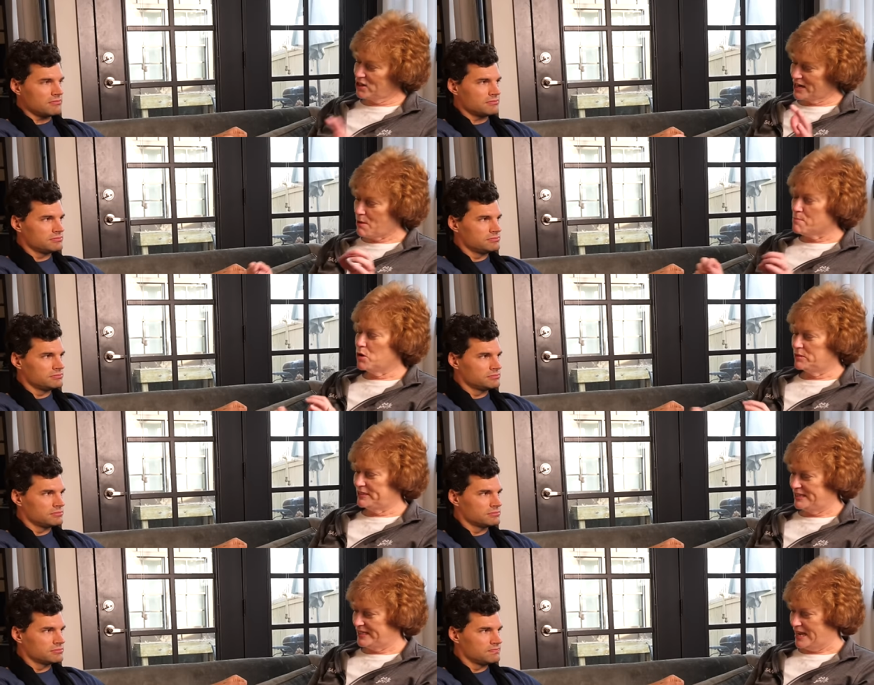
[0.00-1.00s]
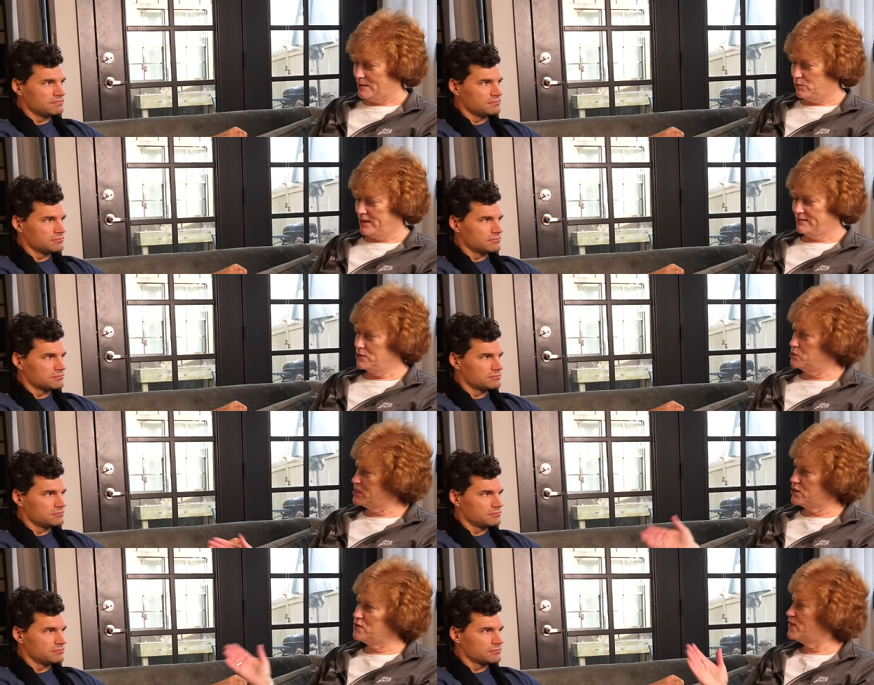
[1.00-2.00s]
Speaker 1: talking about moments in time, right? You
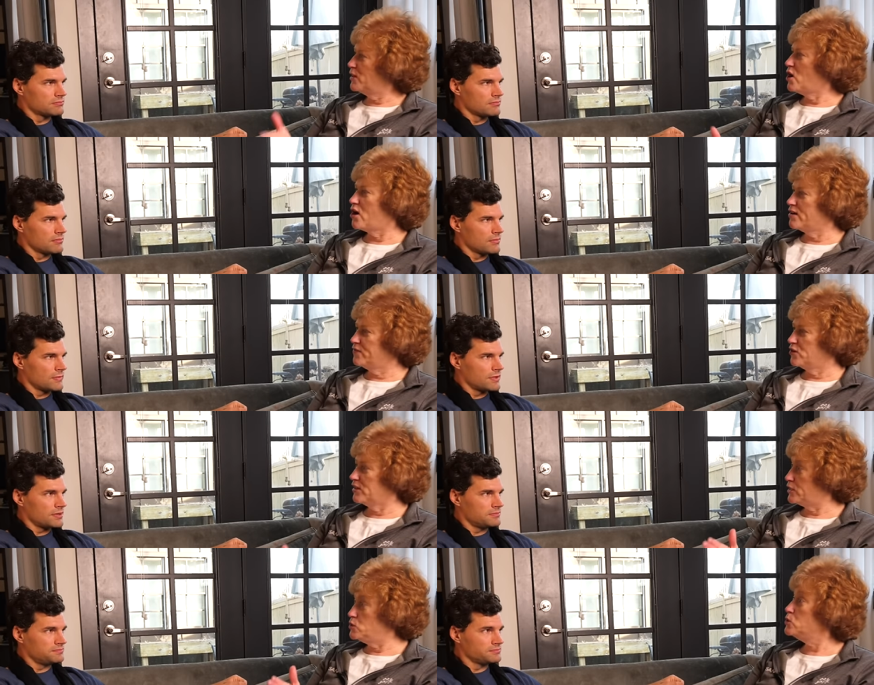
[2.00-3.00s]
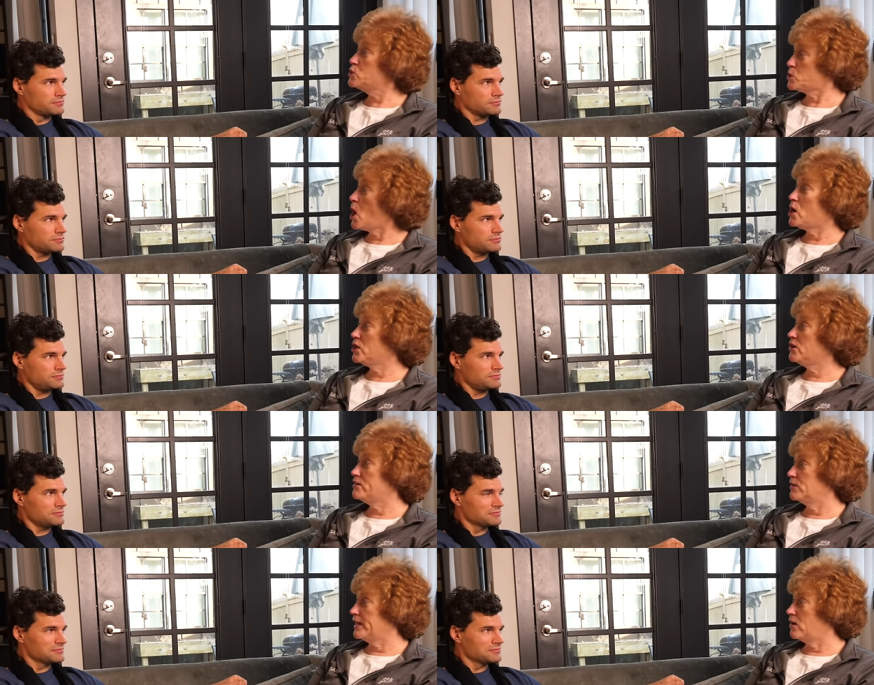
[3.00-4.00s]
said you fell hard for her, like you saw her
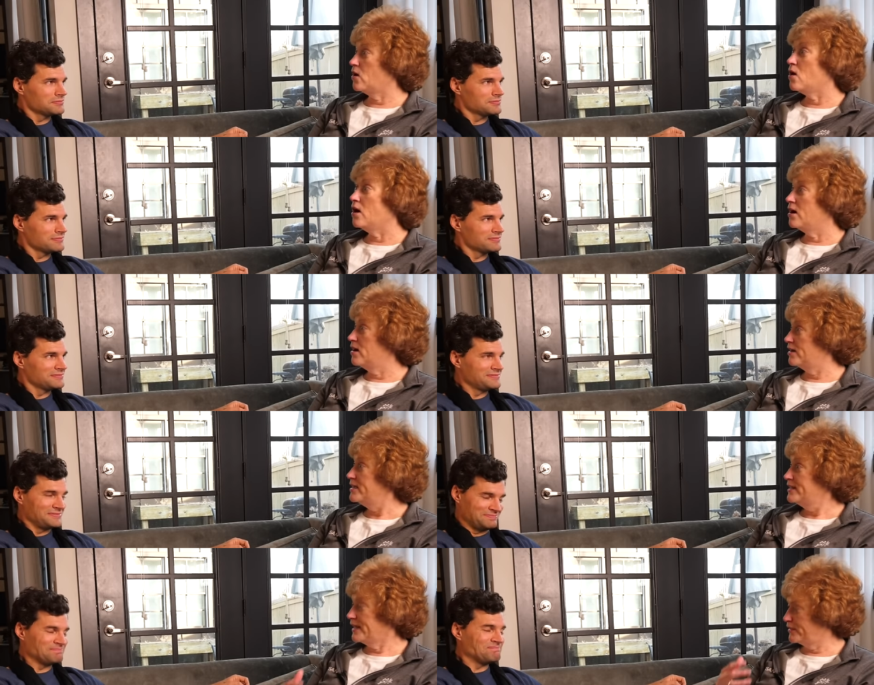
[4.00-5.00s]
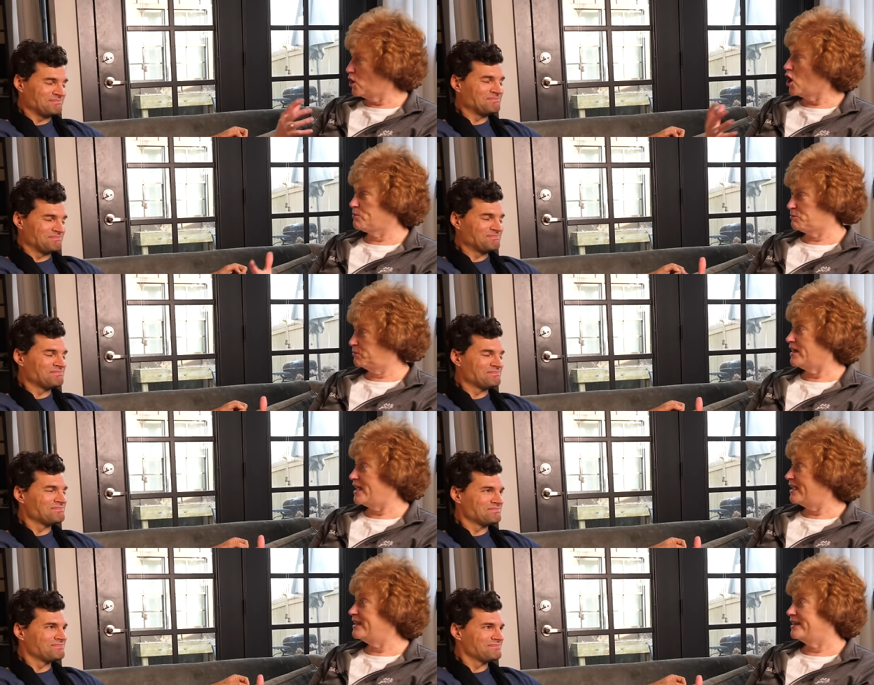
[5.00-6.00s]
and were like, ah, mm-hmm. like the harps
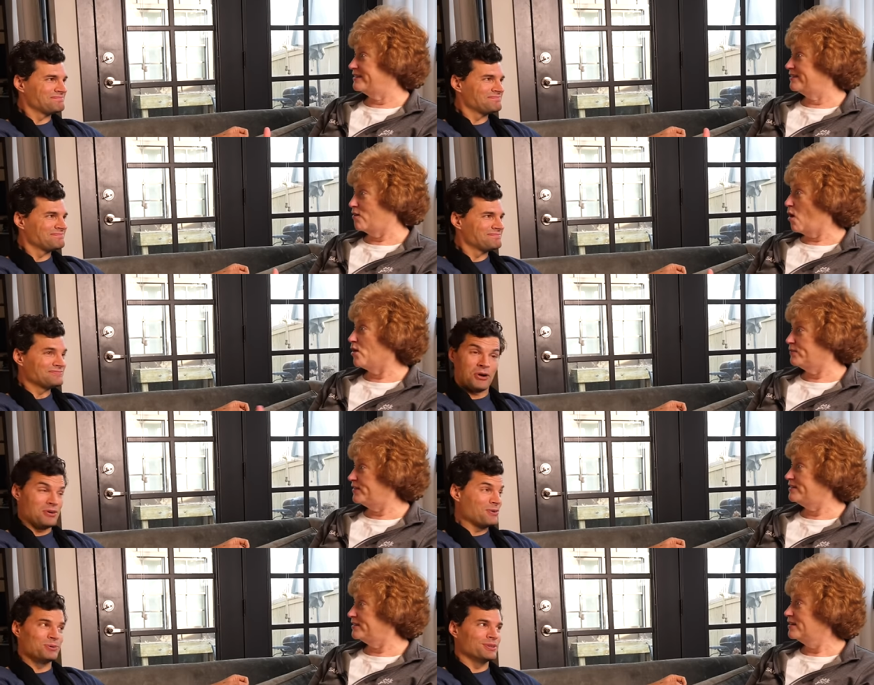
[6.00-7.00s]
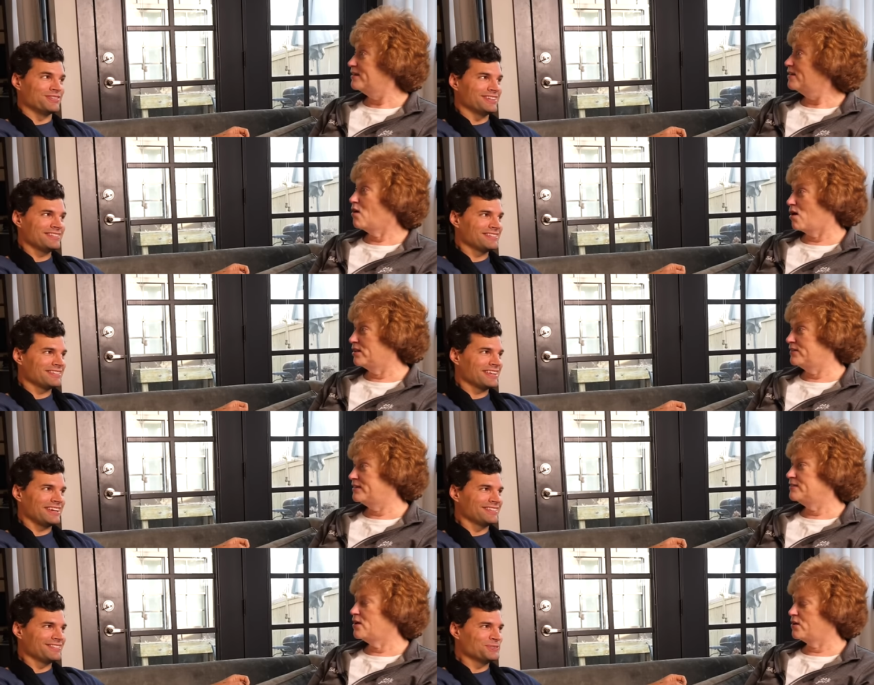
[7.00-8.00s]
played and all of oh, it. All of it. All of it.
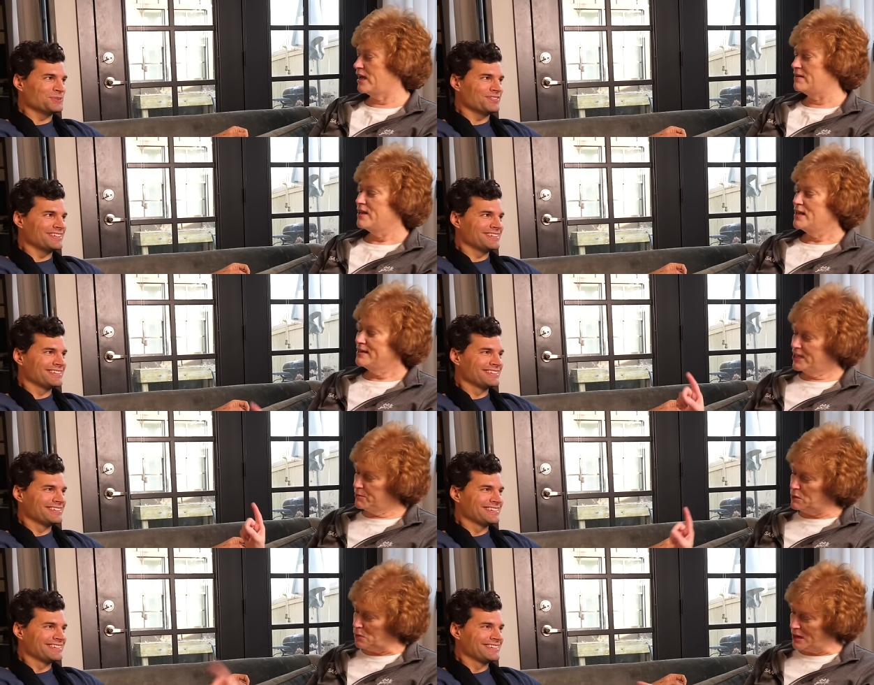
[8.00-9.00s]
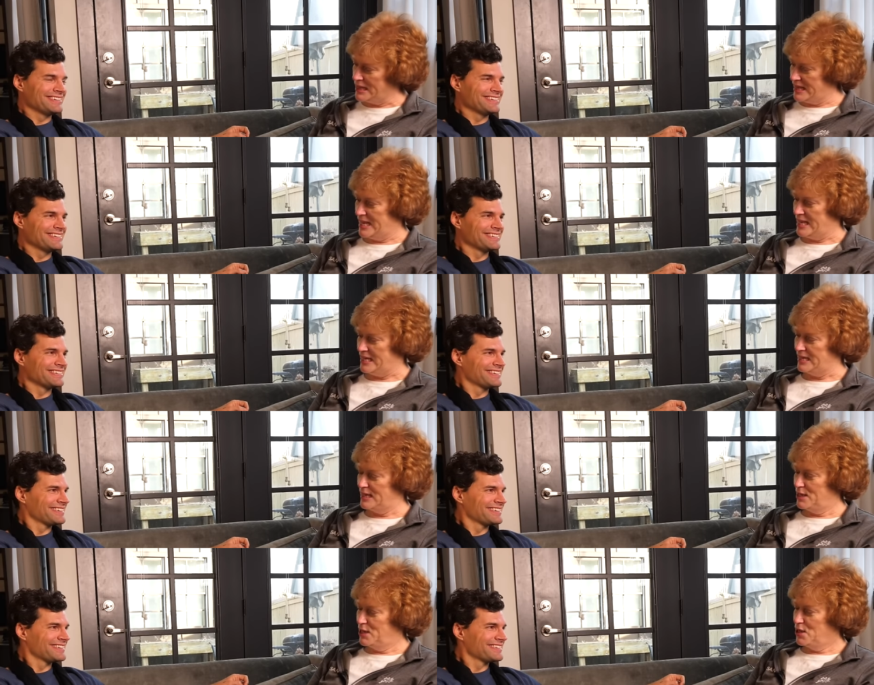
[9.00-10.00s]
Yeah, okay. Of it. Tell me one thing
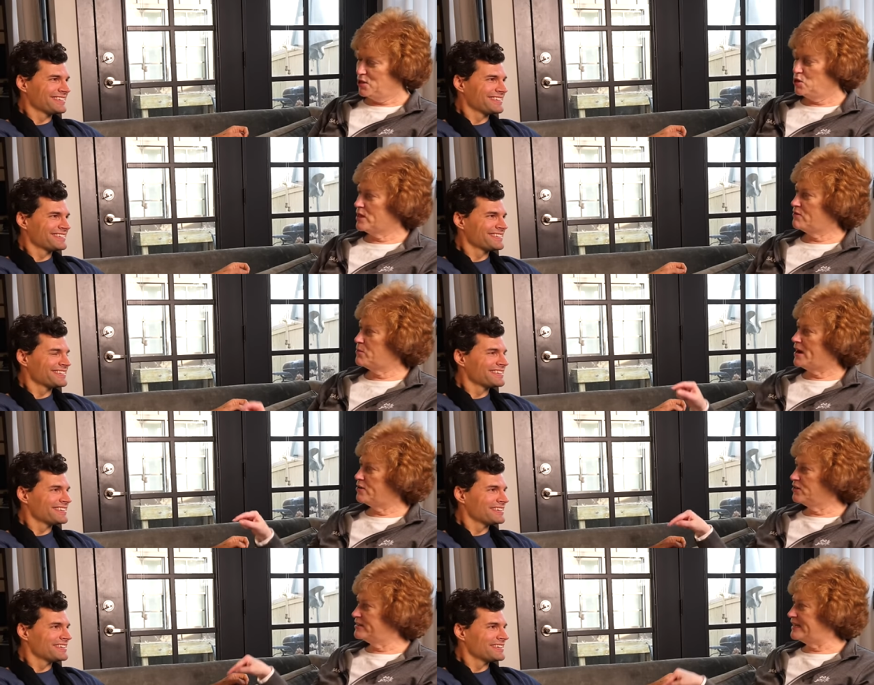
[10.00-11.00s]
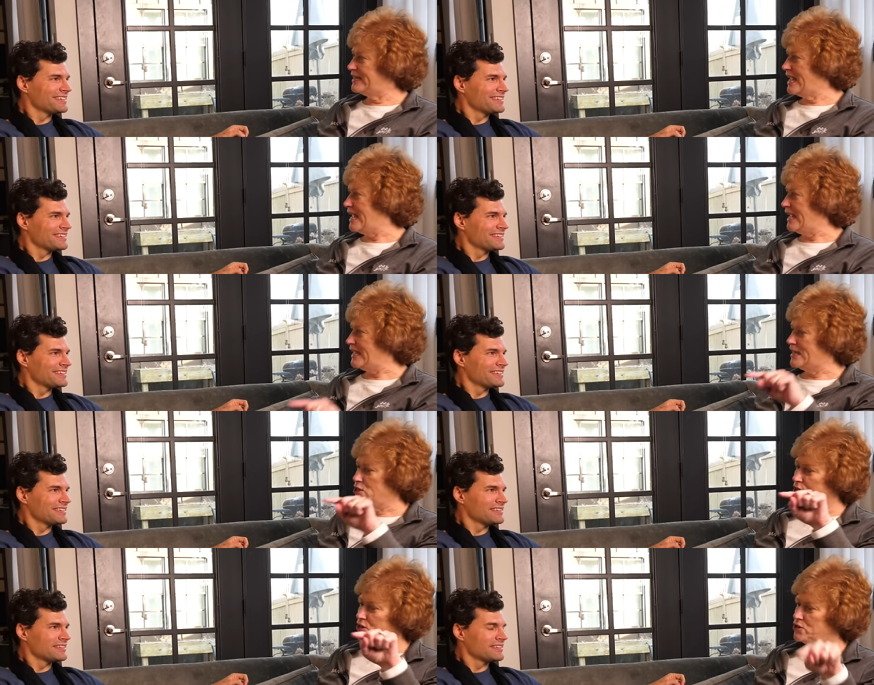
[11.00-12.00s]
you love about her today that
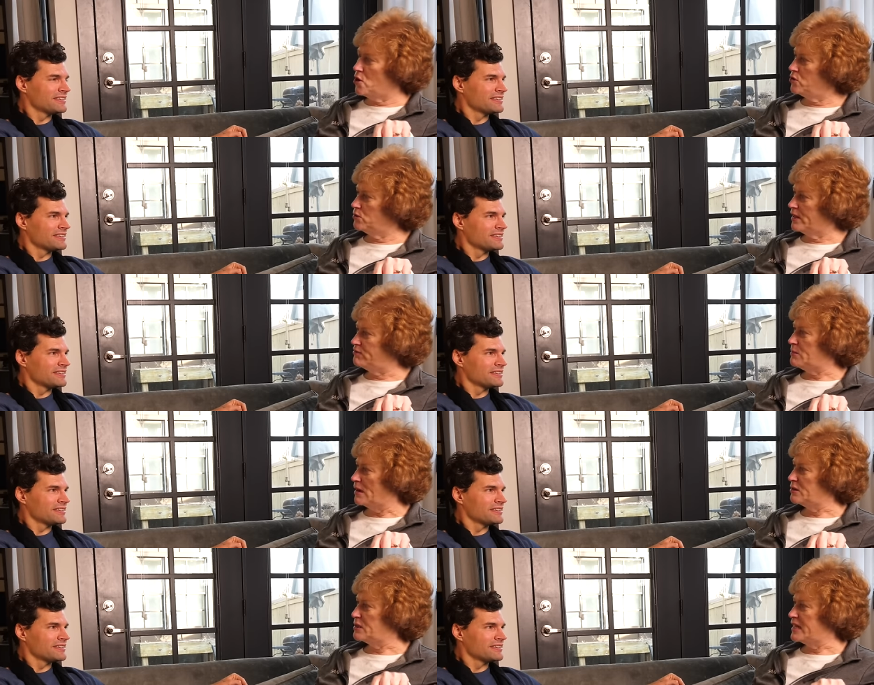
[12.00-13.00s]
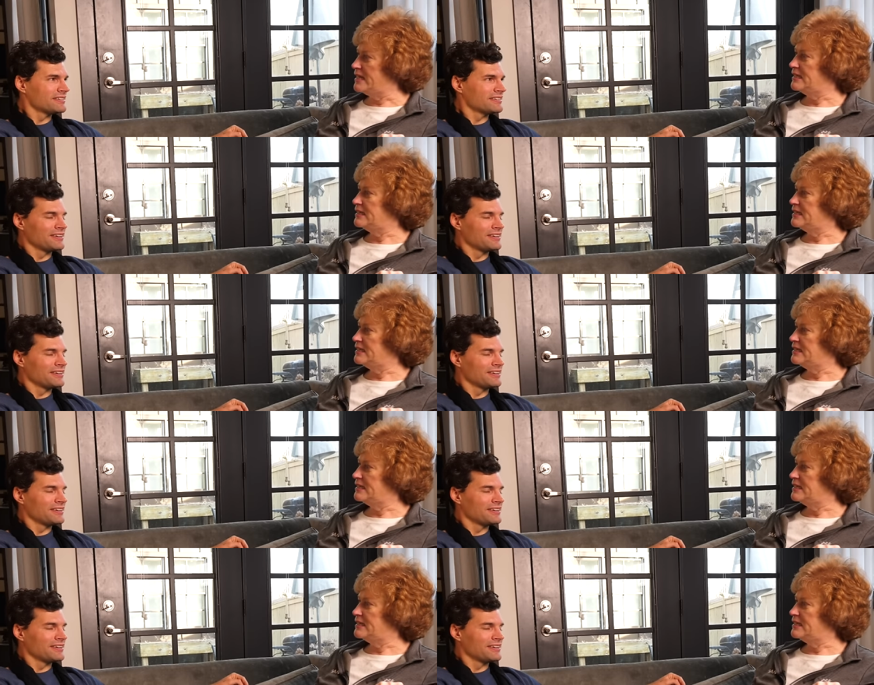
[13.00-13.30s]
you didn't know you loved about her then.